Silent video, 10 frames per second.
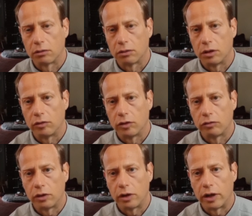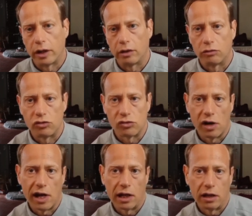Even if we
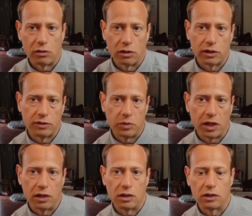drag it or expand it,